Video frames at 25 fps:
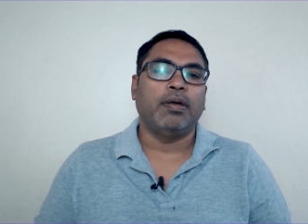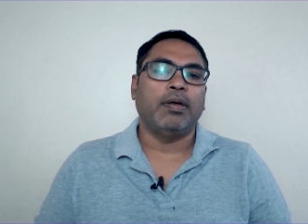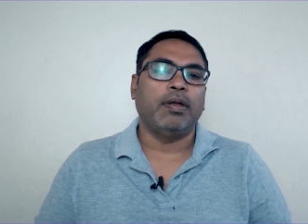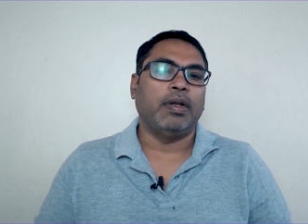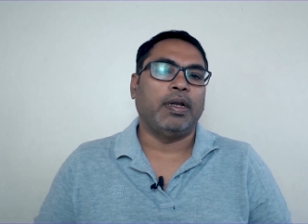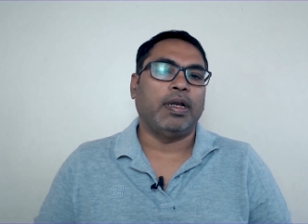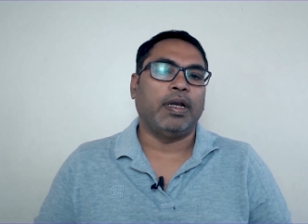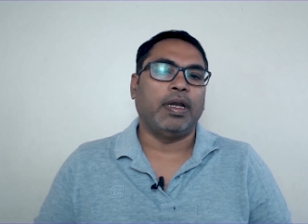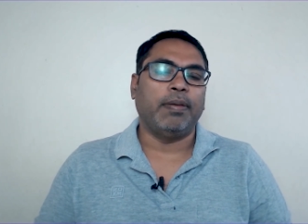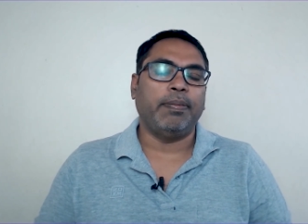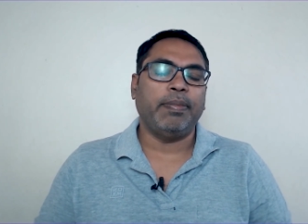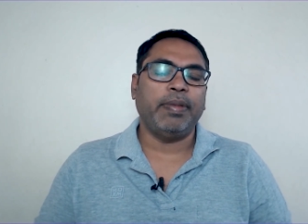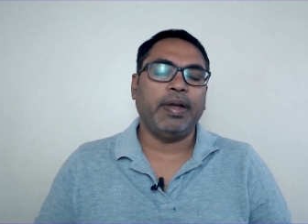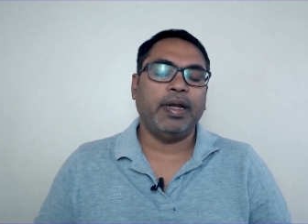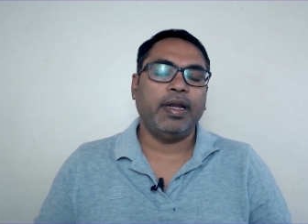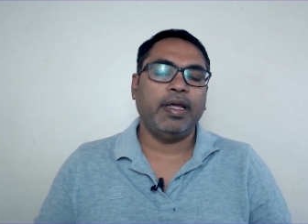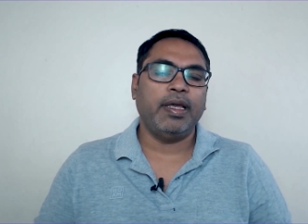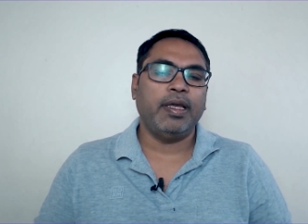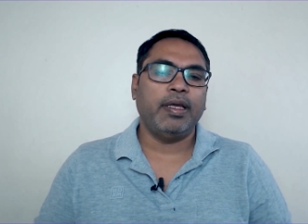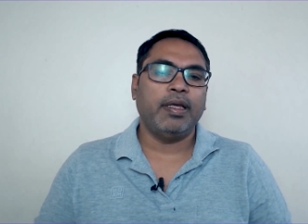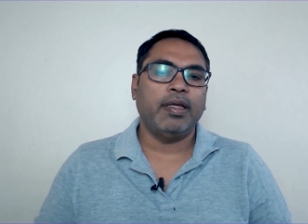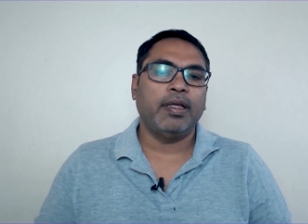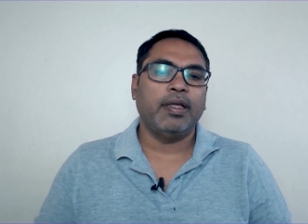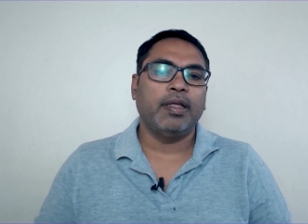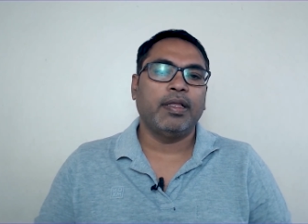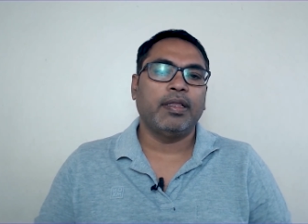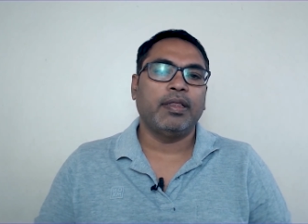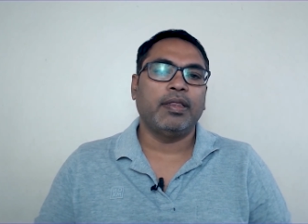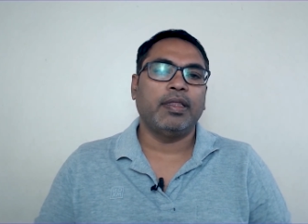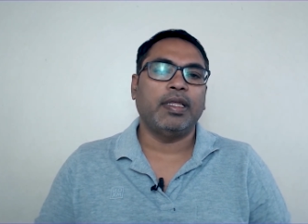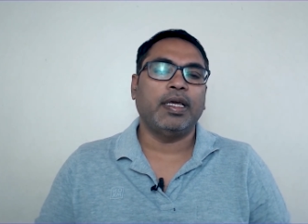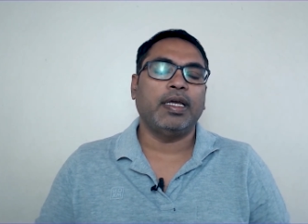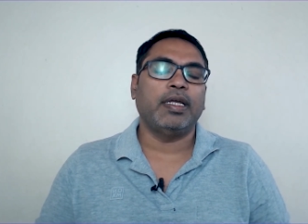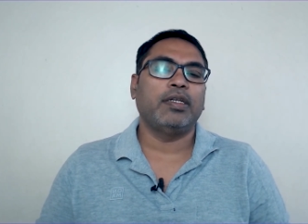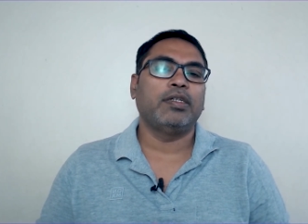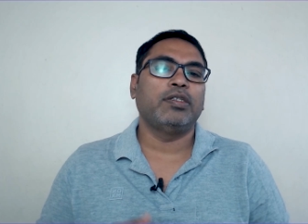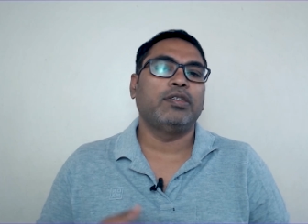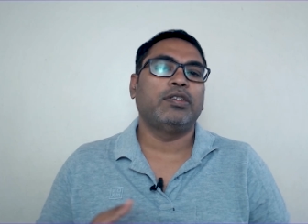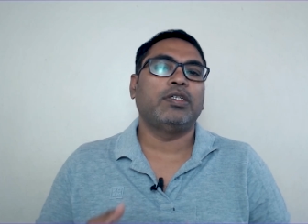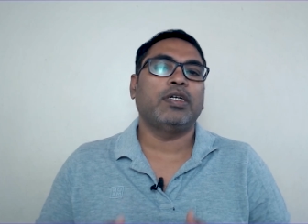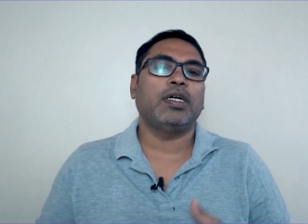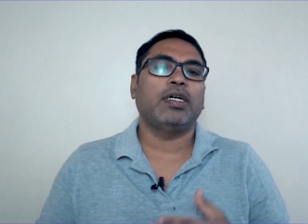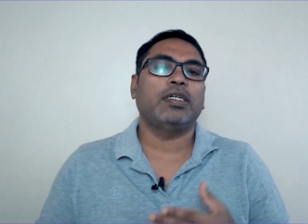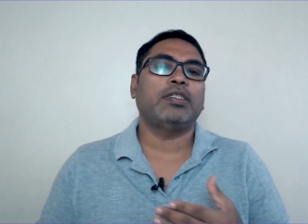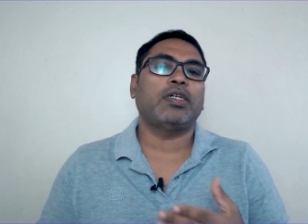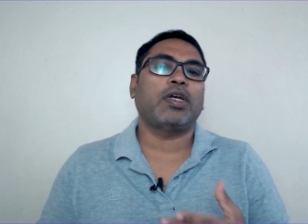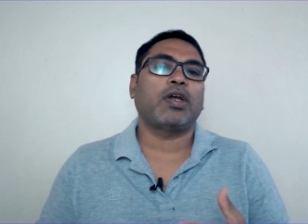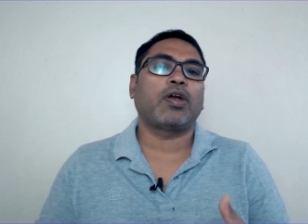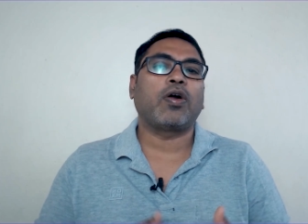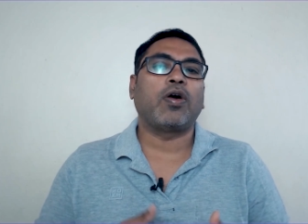remedy then
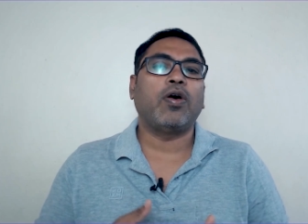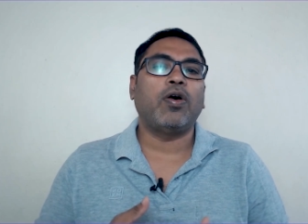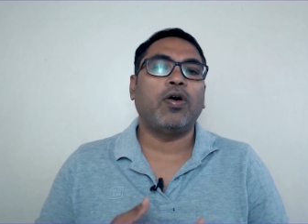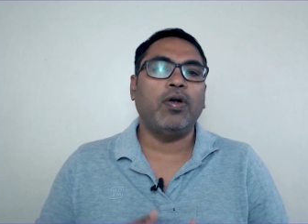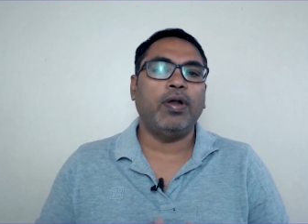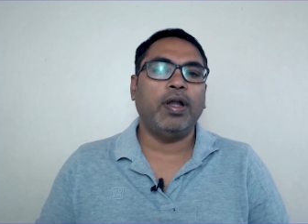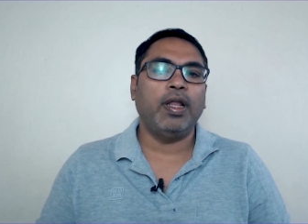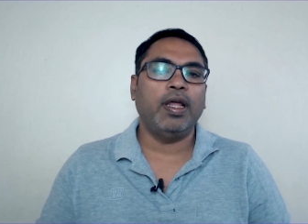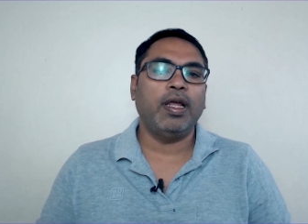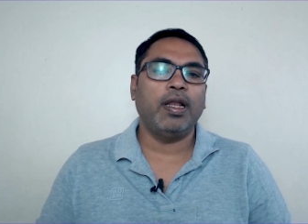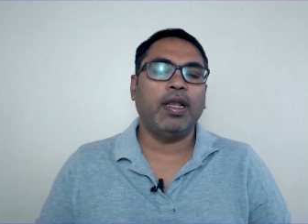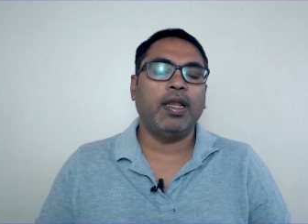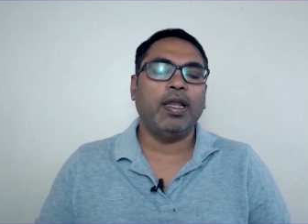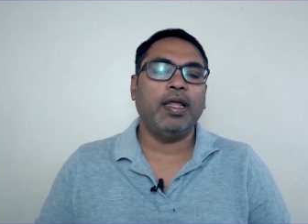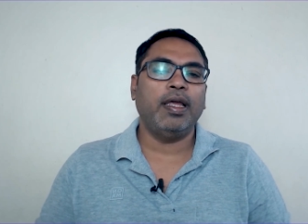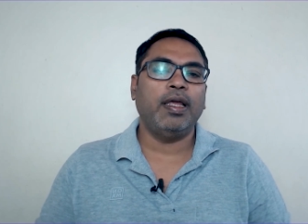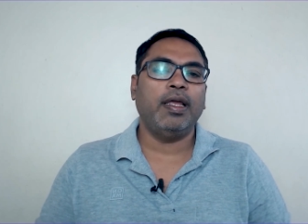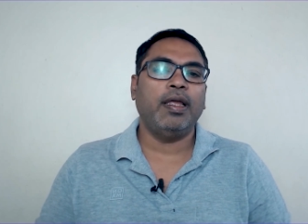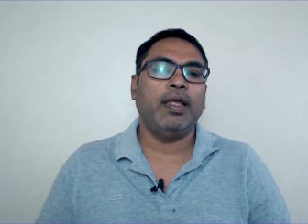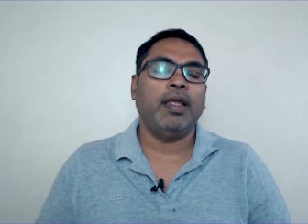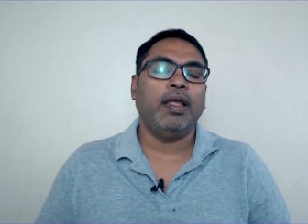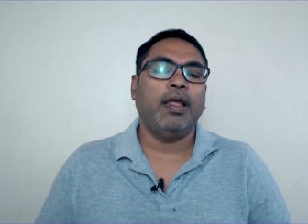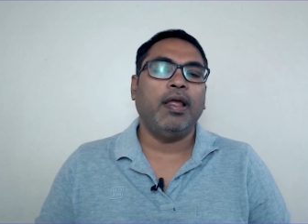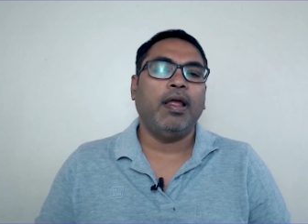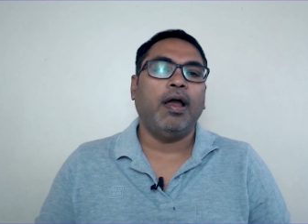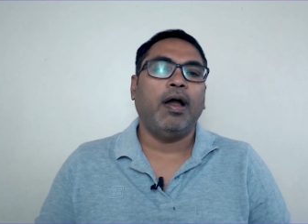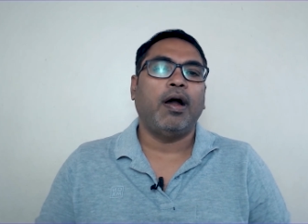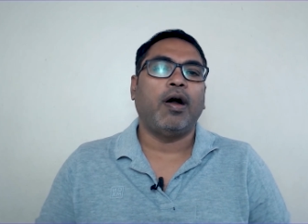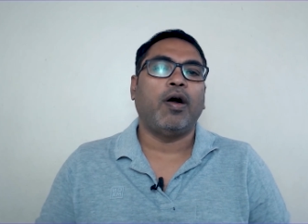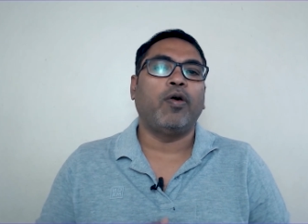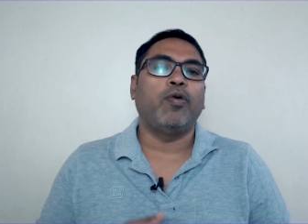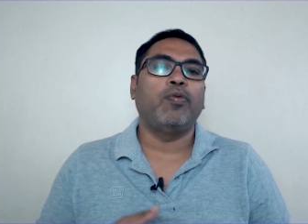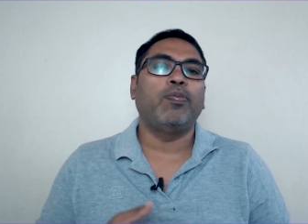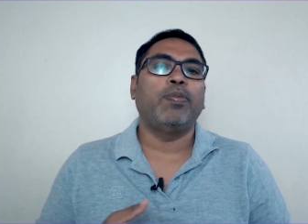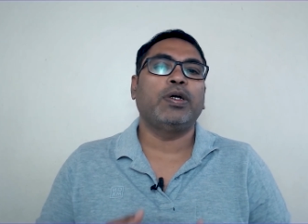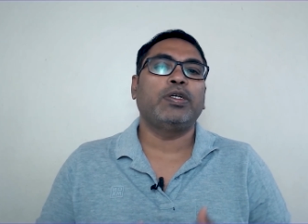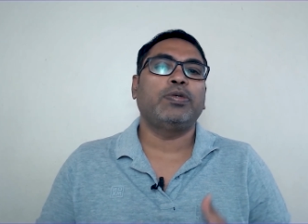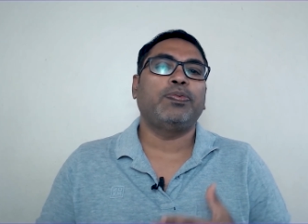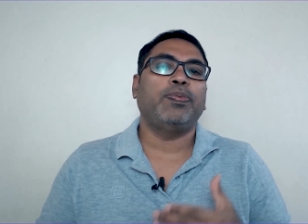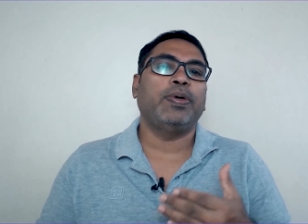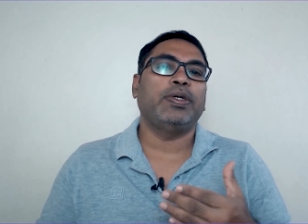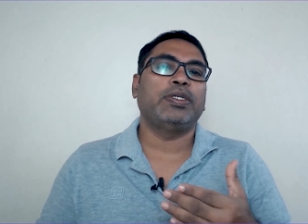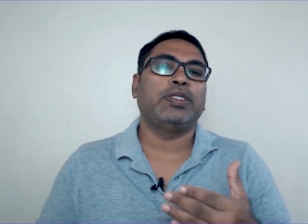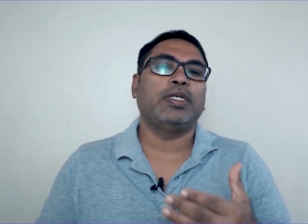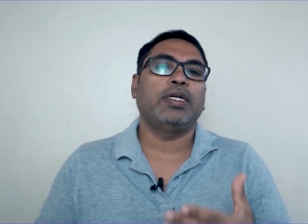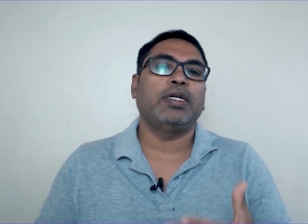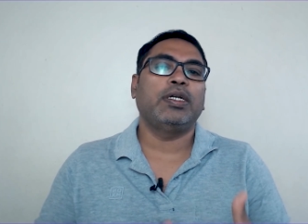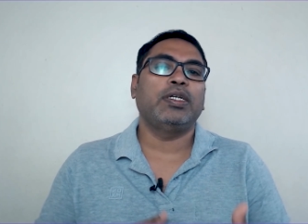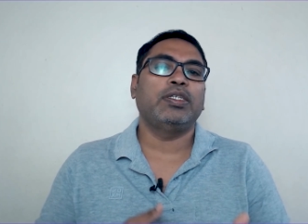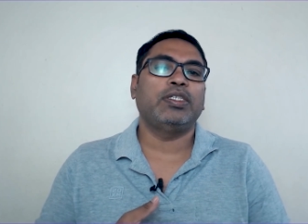judge accordingly how much
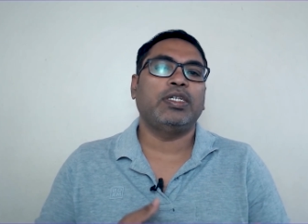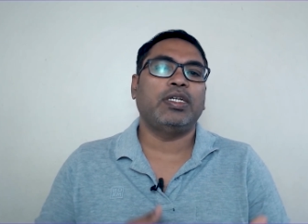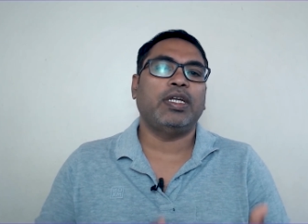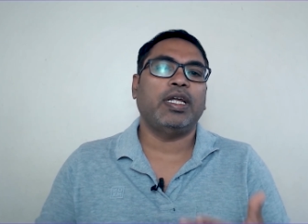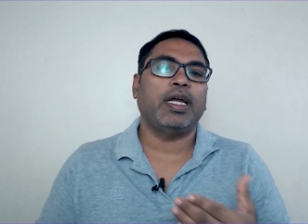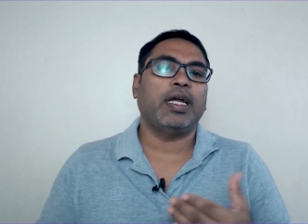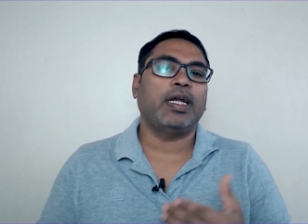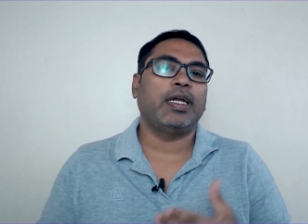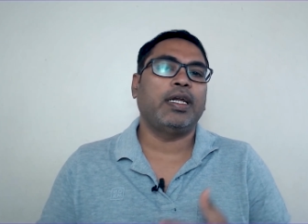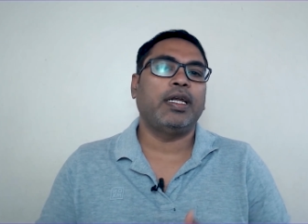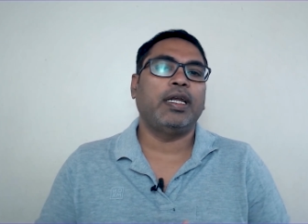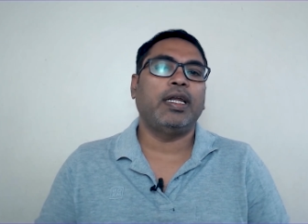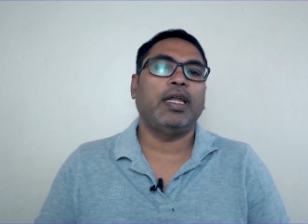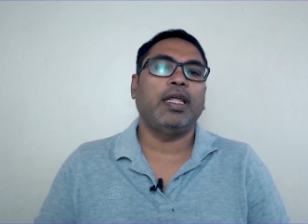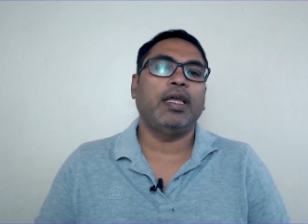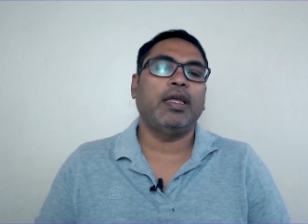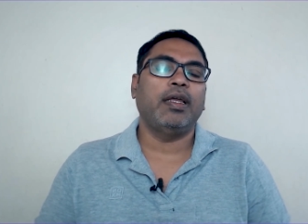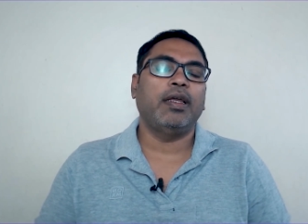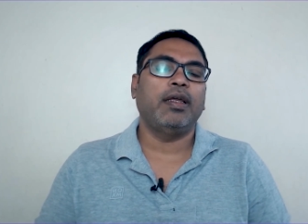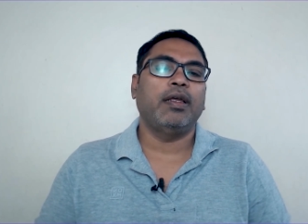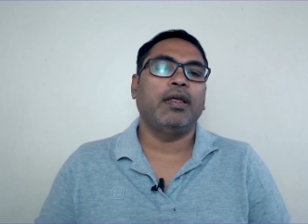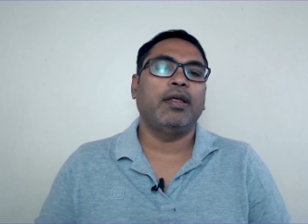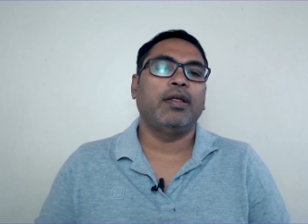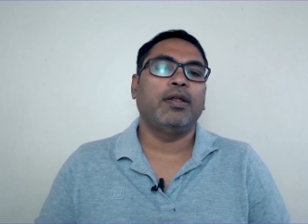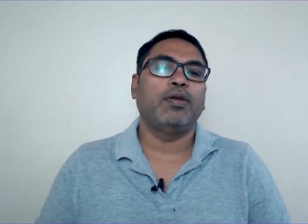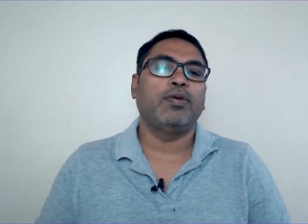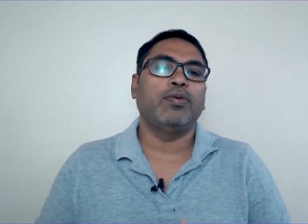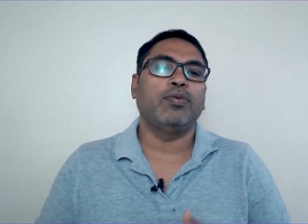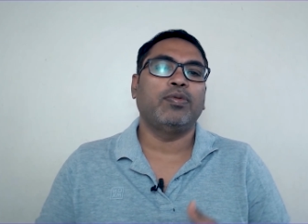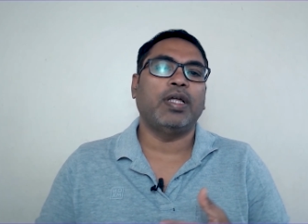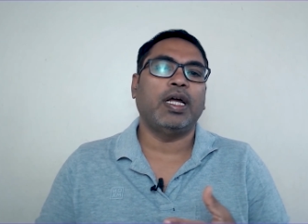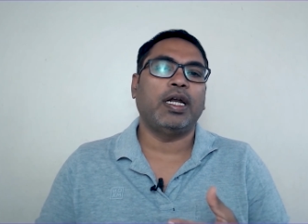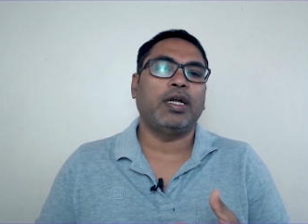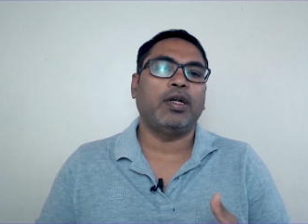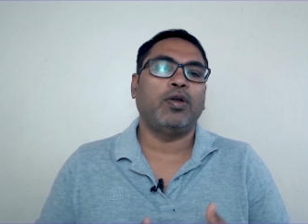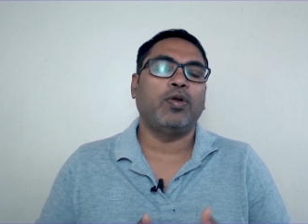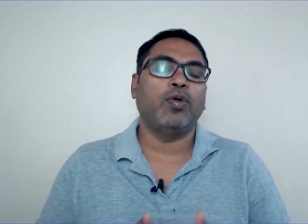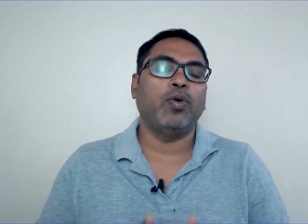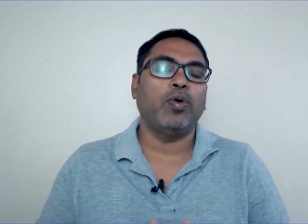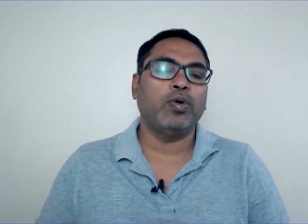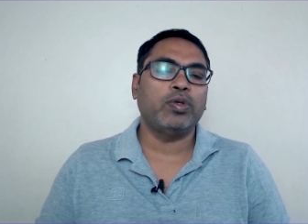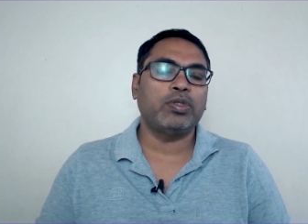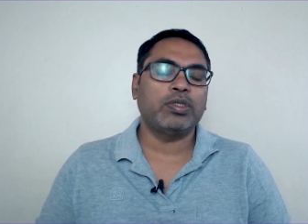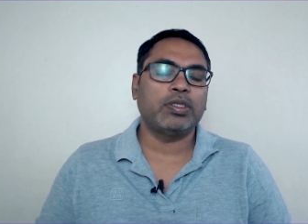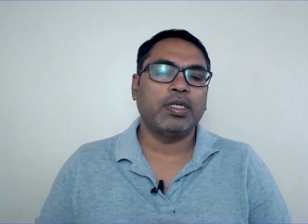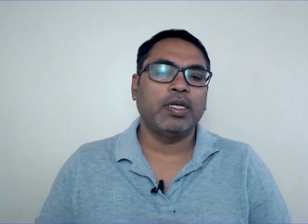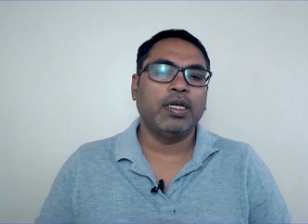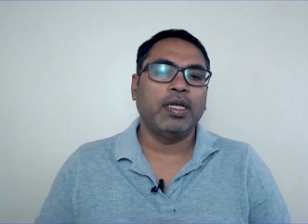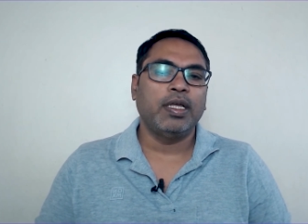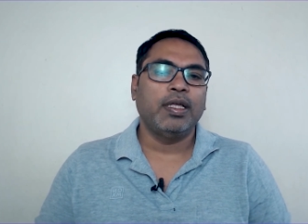patient is reacting to that
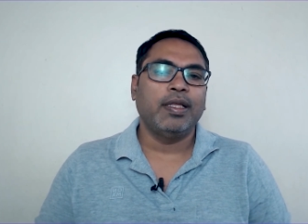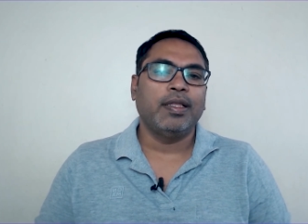dose